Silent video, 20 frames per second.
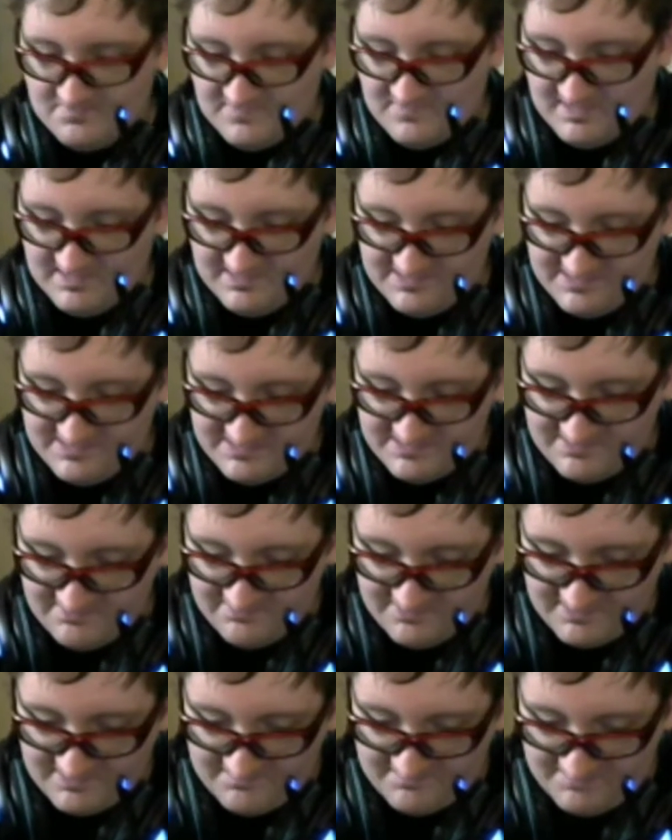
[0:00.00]
This stuff still
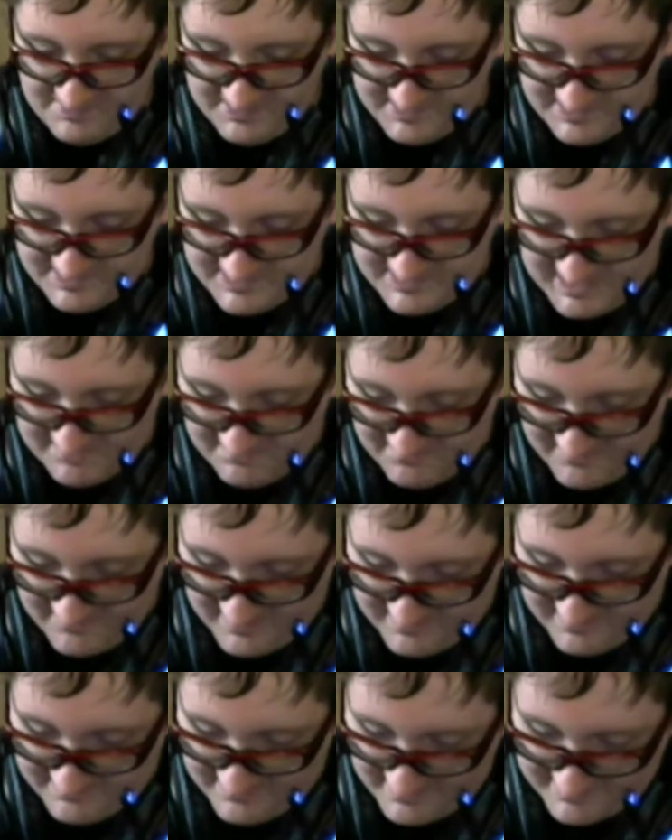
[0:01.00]
looks in pretty good shape.
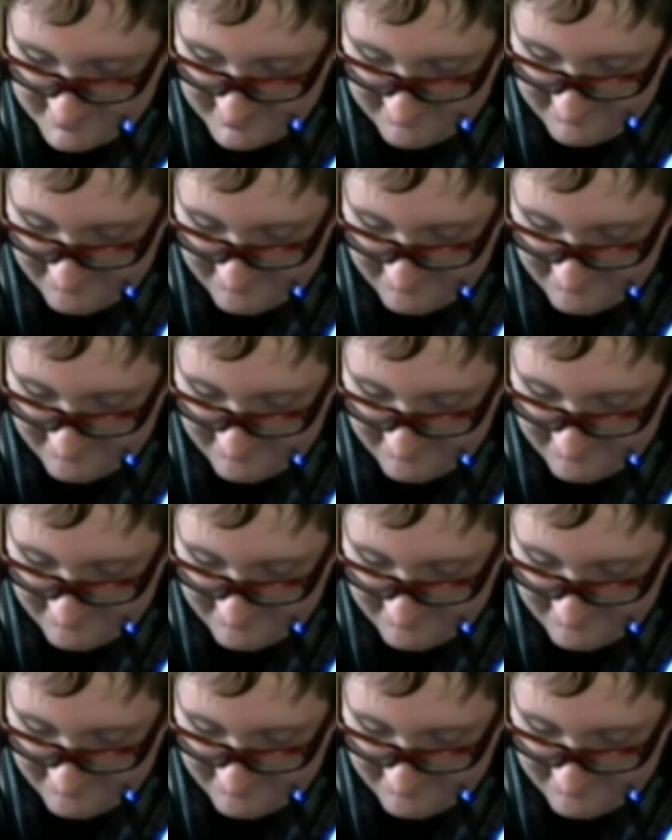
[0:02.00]
Not that I